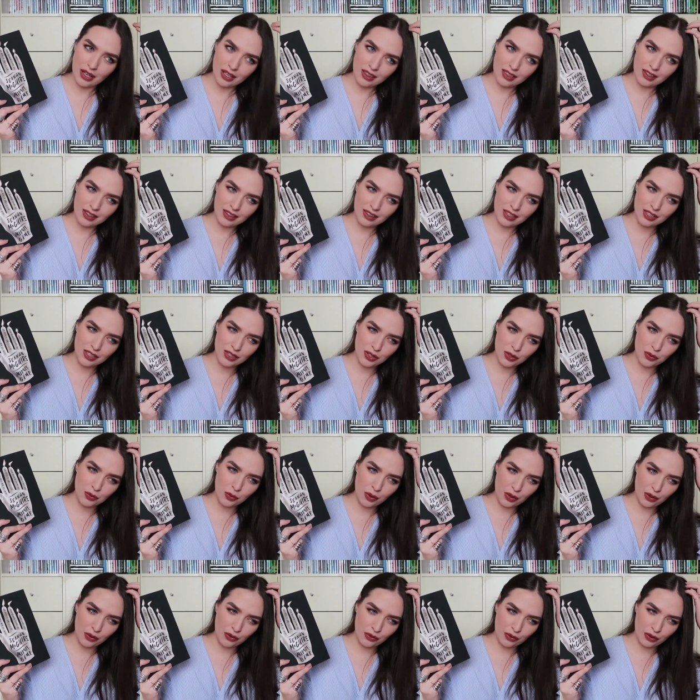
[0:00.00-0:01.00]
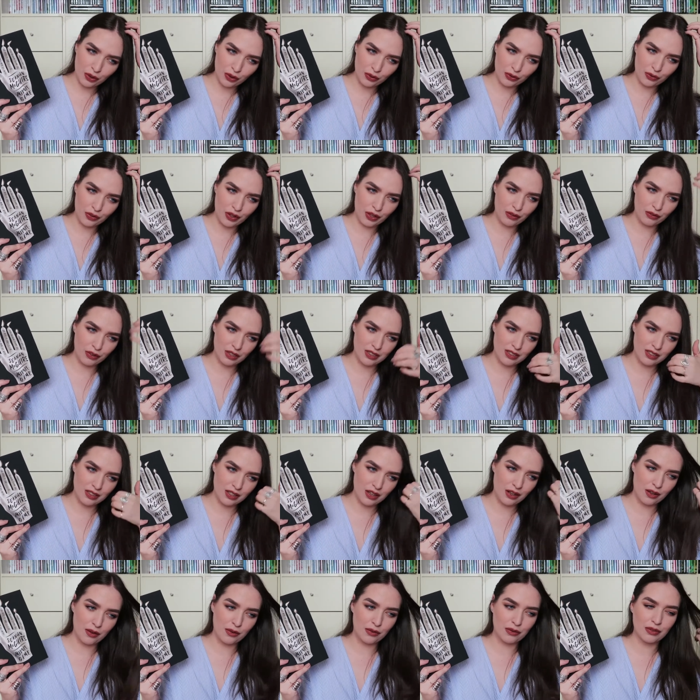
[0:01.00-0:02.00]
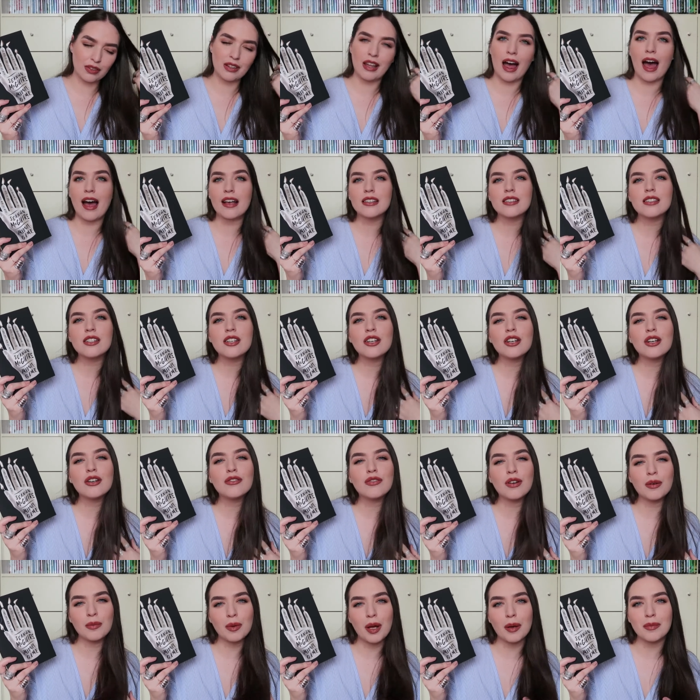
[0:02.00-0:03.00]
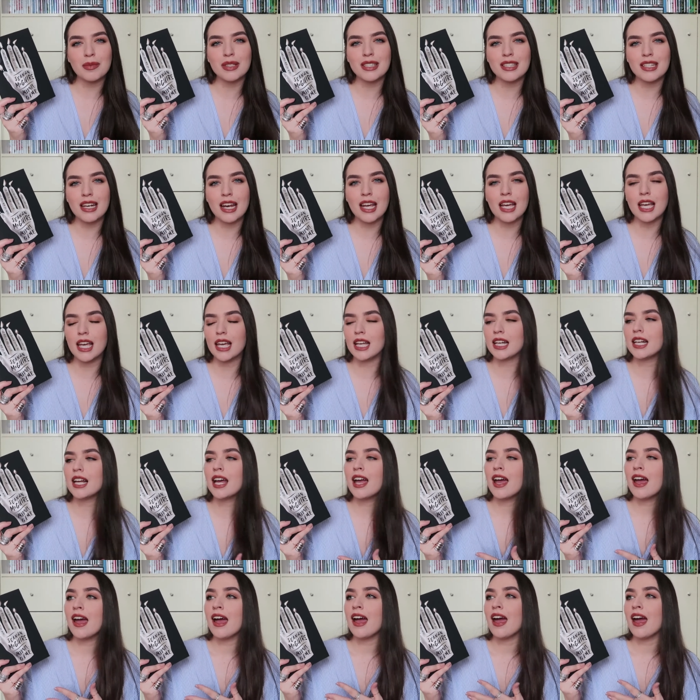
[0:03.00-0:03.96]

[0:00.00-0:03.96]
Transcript: I think this is one of her favorites of last year, if I'm not mistaken.